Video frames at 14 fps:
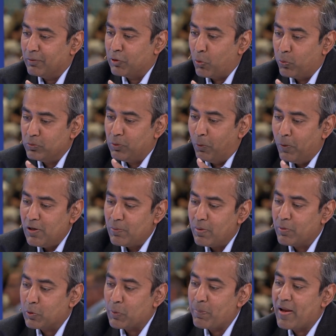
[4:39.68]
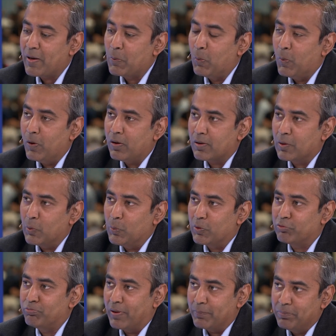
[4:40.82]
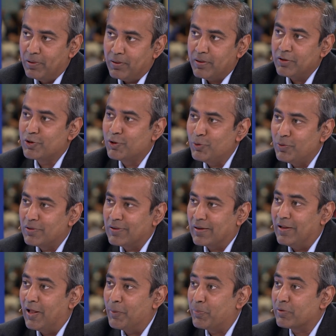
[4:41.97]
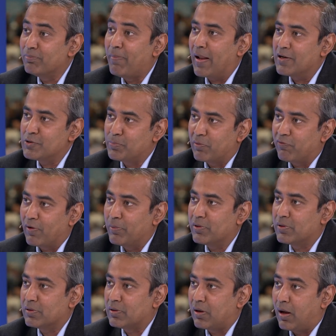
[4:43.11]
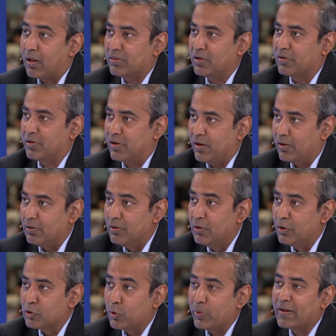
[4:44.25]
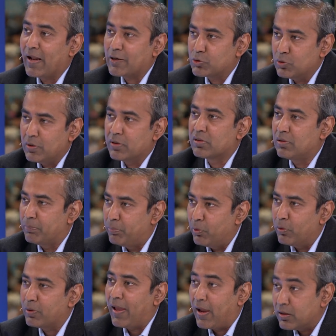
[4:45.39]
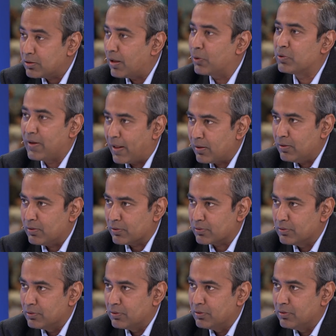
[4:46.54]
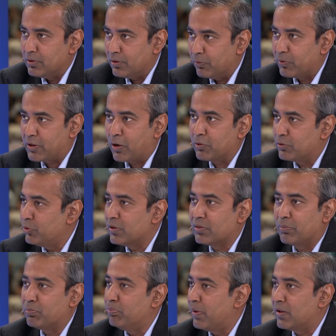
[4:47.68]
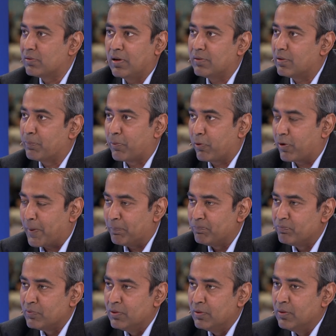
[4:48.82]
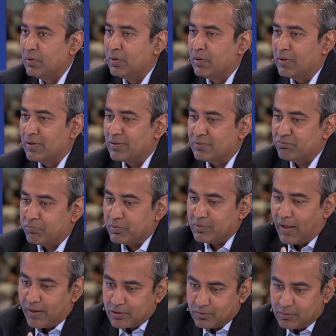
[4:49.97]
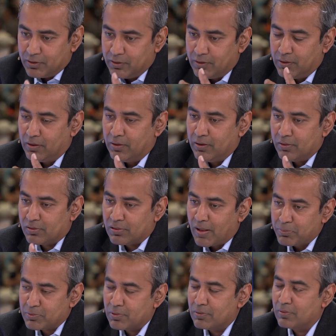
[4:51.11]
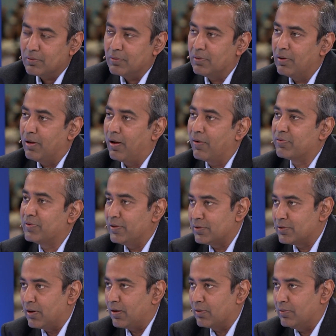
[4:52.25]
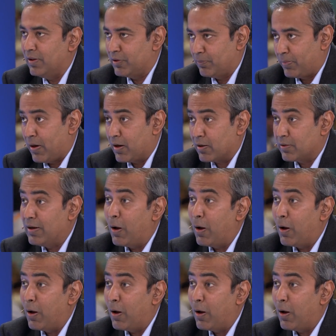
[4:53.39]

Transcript: So the only way we could make it work was by building tools that will help us manage performance and cost at scale, so we can actually support eight thousand analysts, you know, without doing some big central program. That is the inception of Slingshot as a product.